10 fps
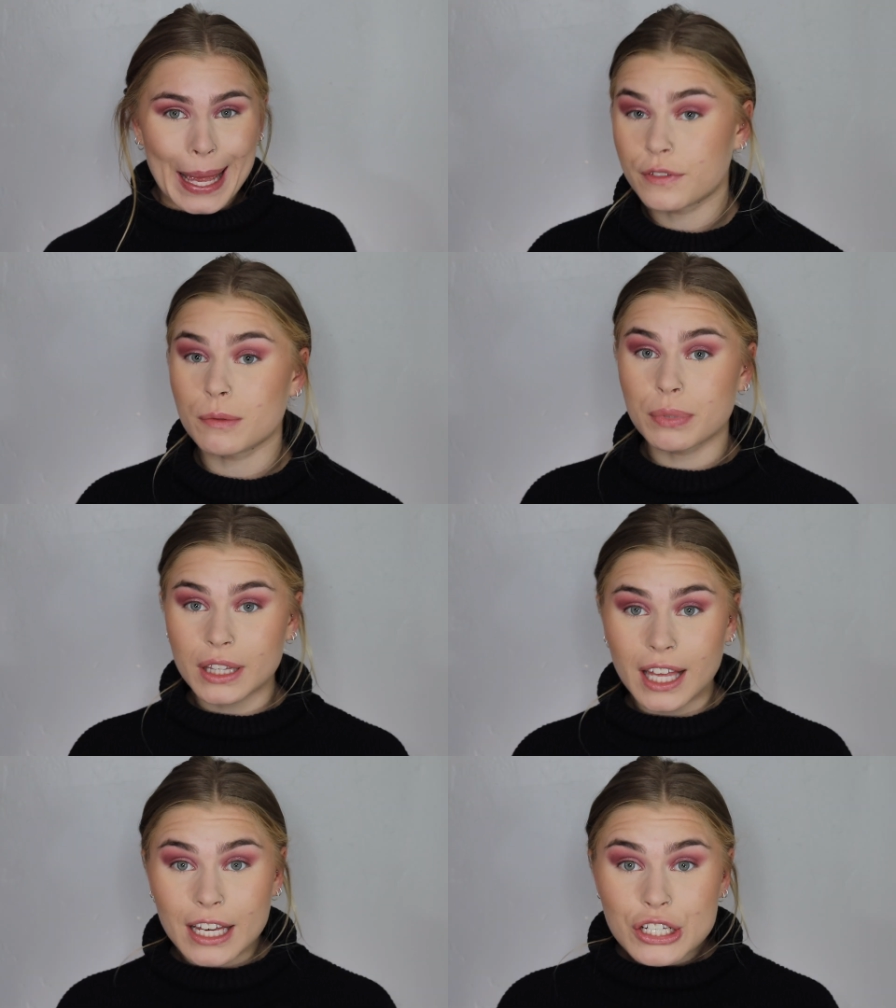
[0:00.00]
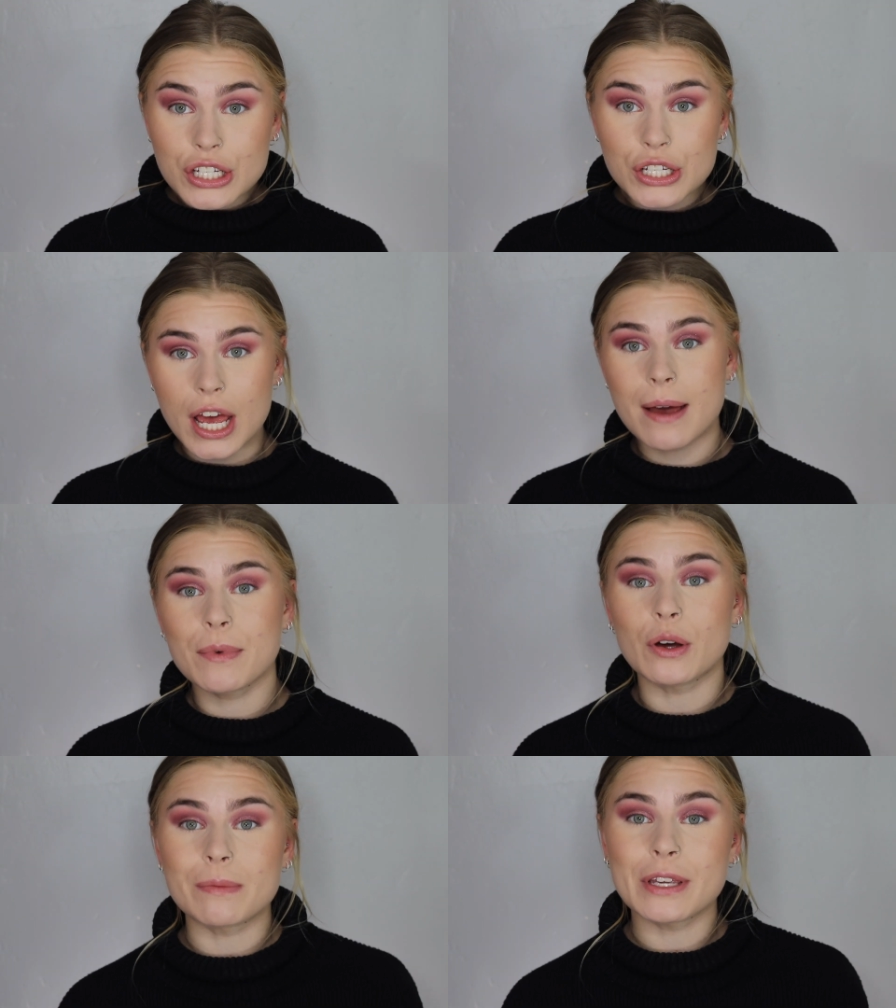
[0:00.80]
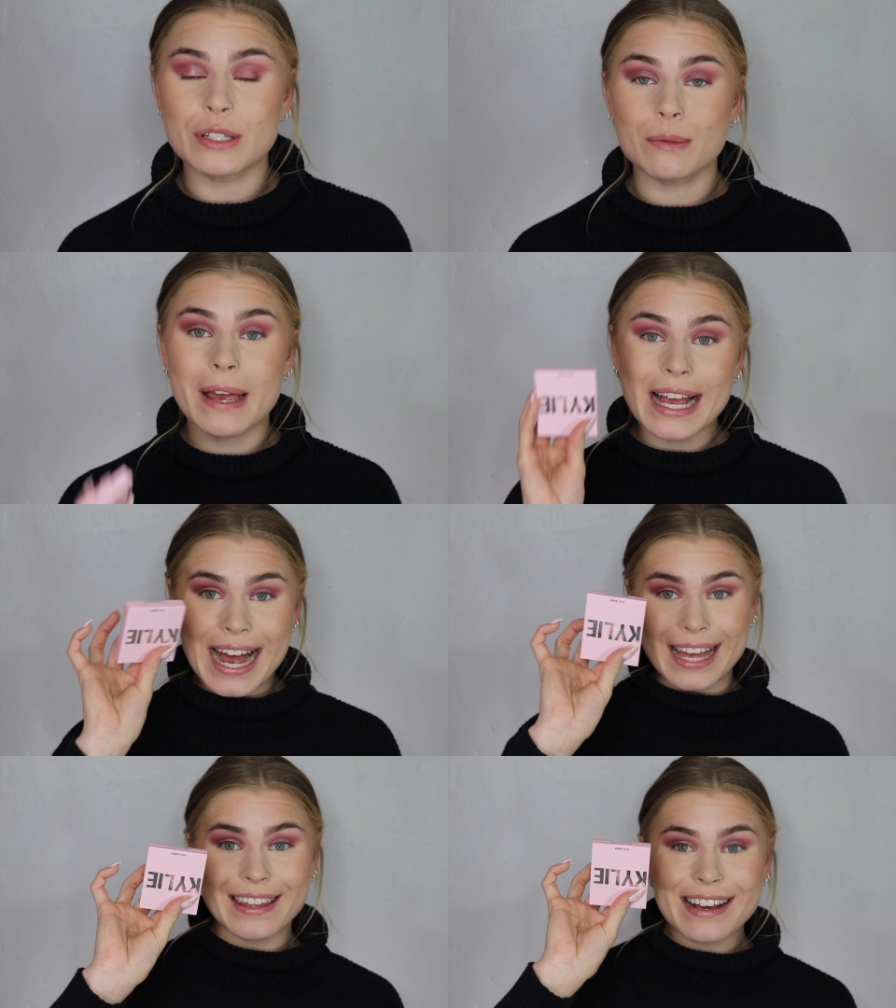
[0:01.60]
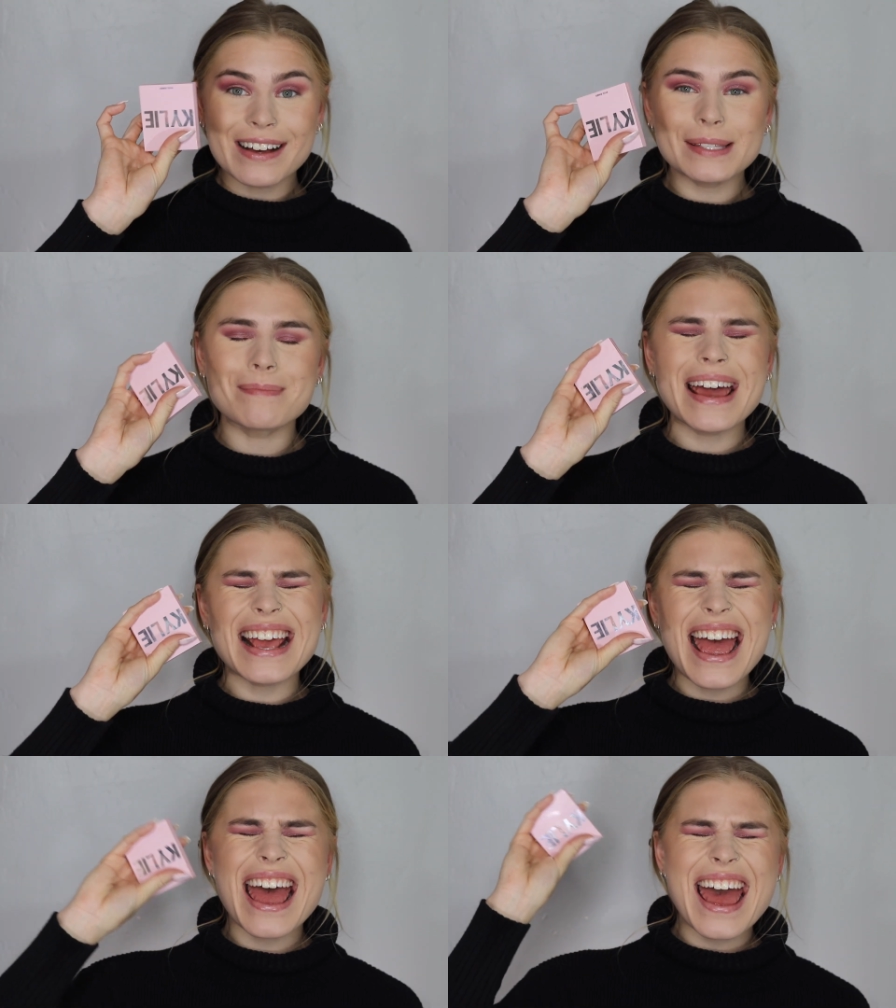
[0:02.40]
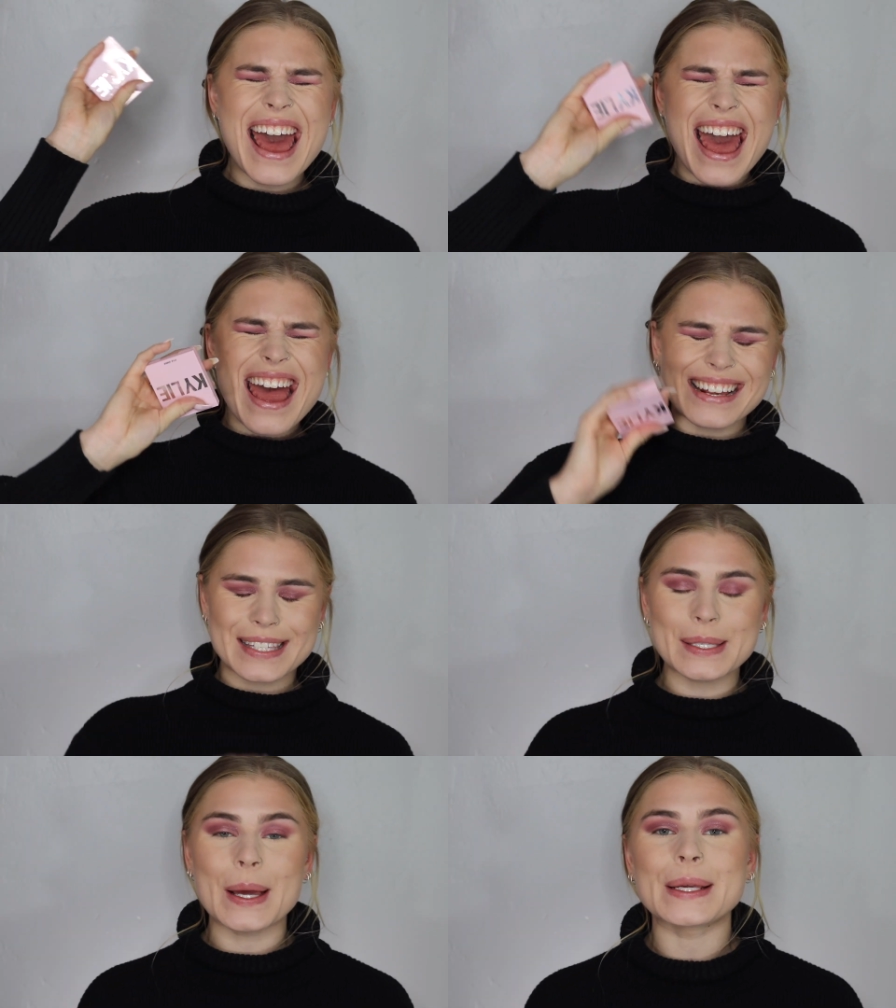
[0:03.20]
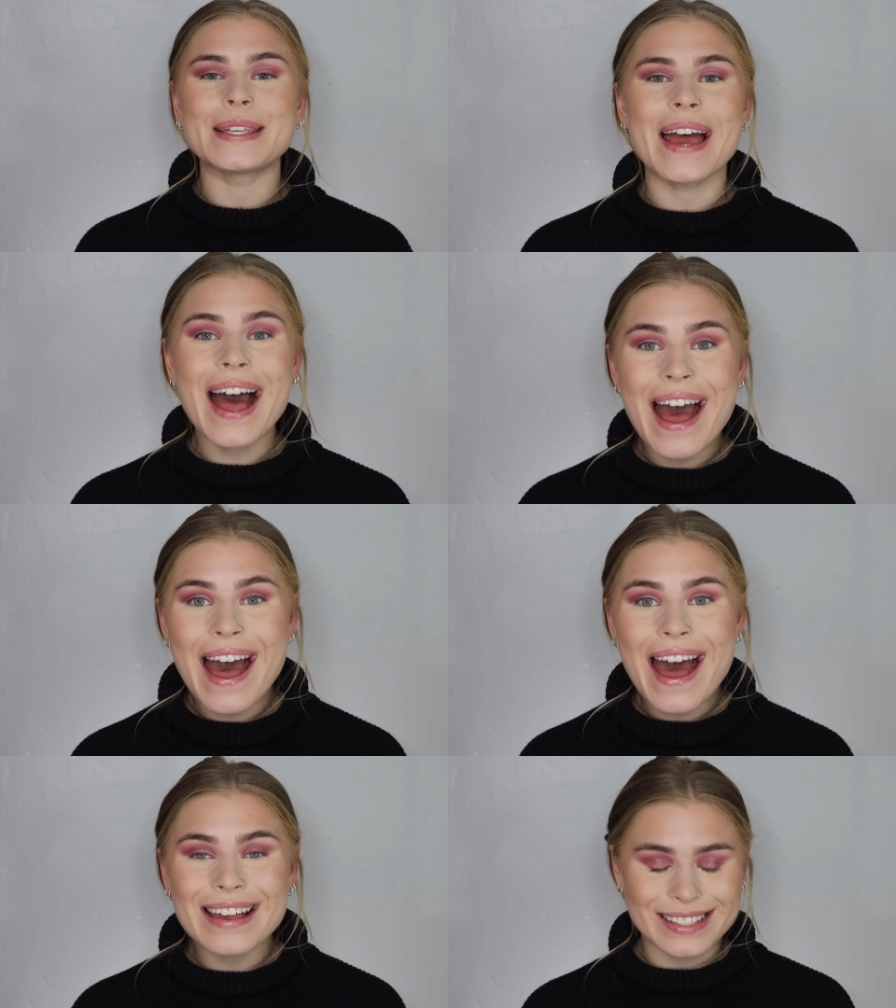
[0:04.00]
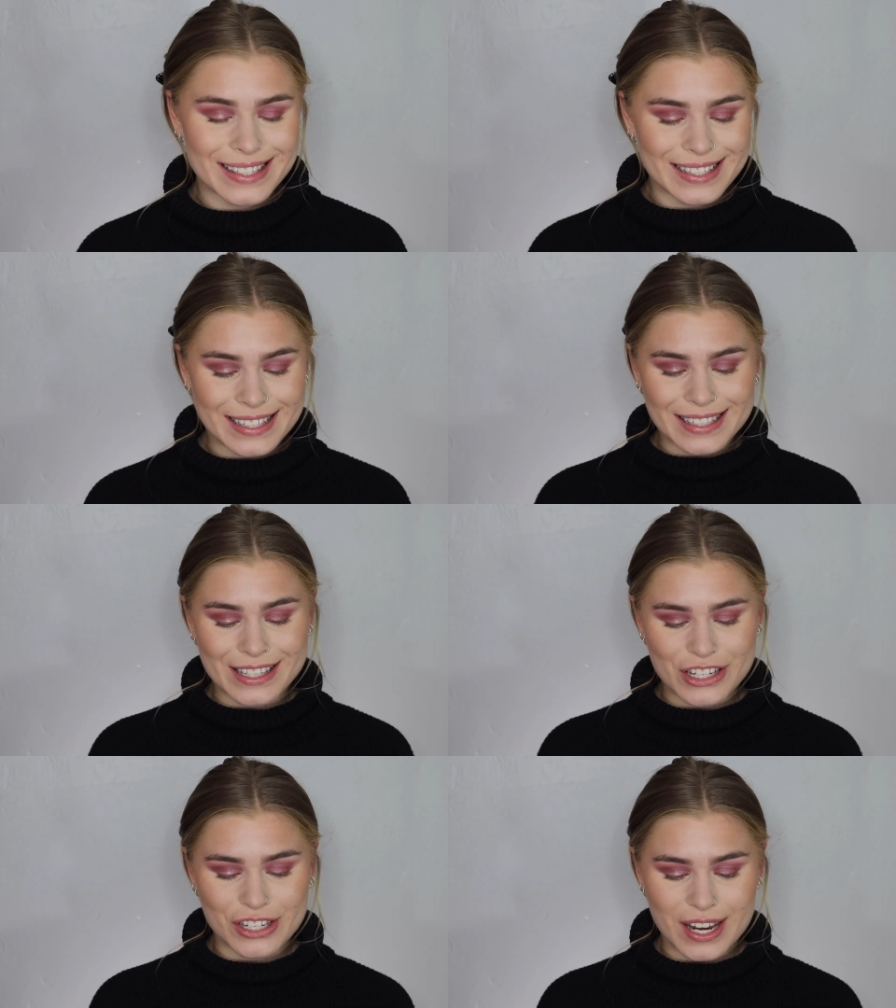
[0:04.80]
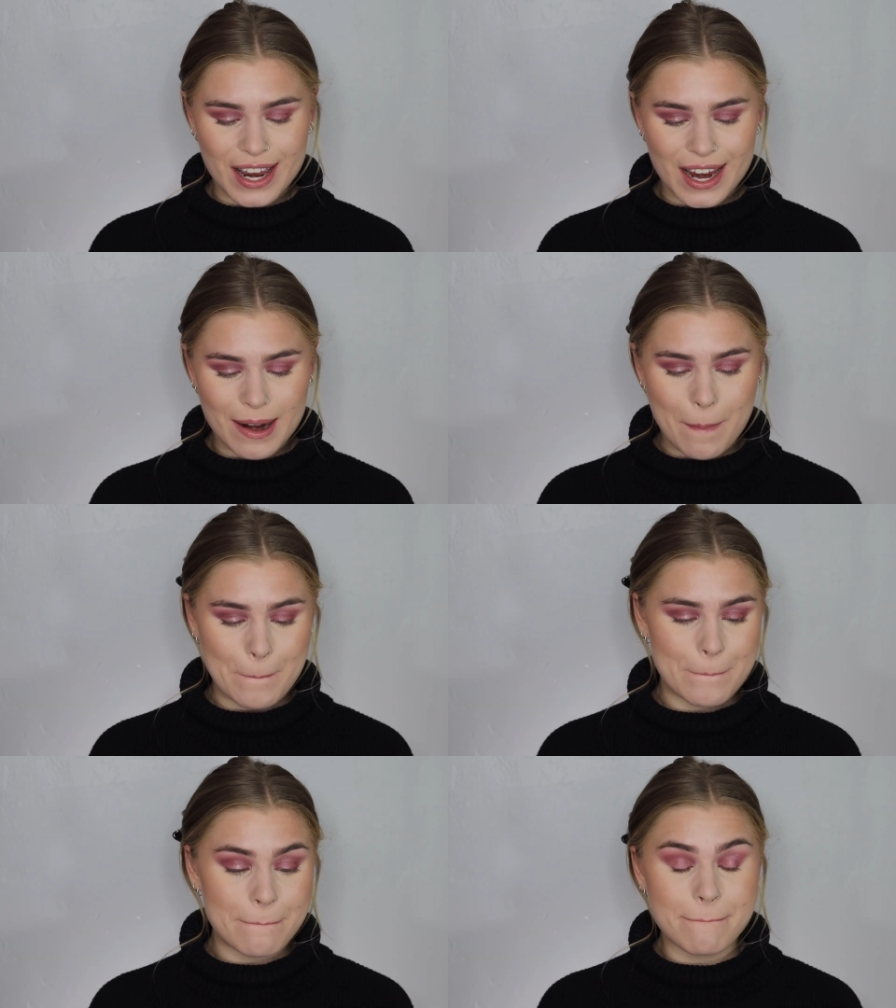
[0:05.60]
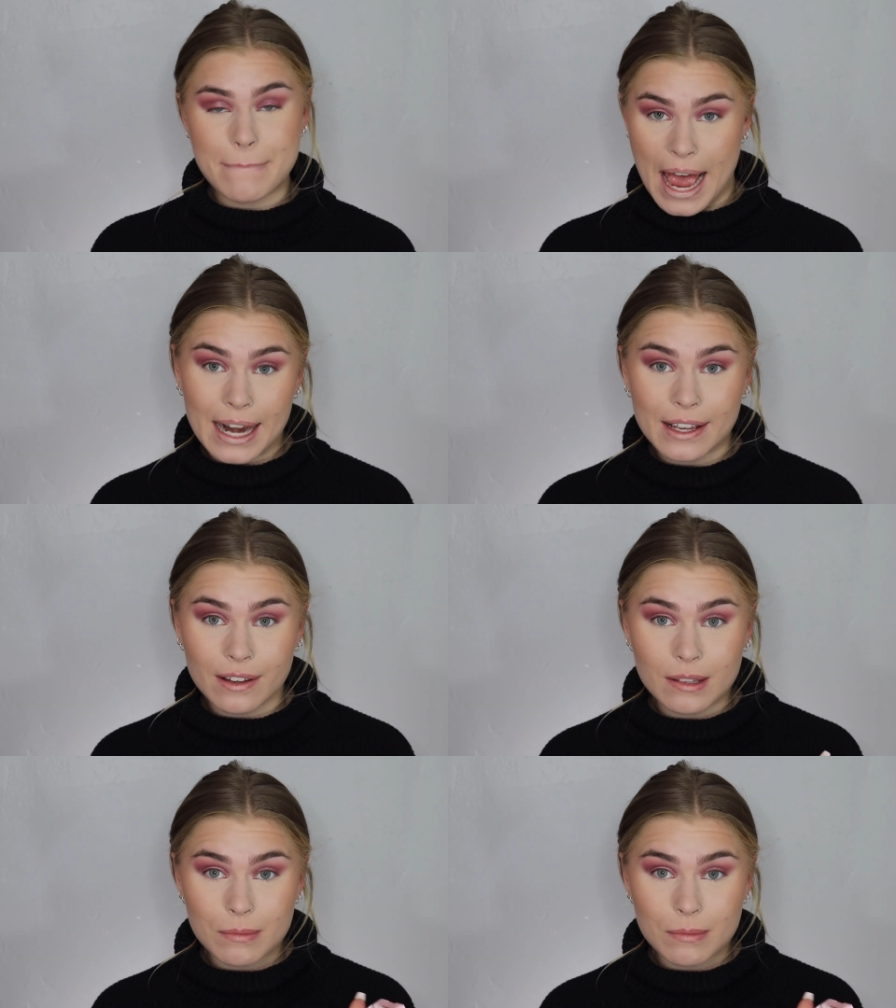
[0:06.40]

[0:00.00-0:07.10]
For blush, I'm going to be using my Kylie Cosmetics. Yes, this is in the shade Baddie on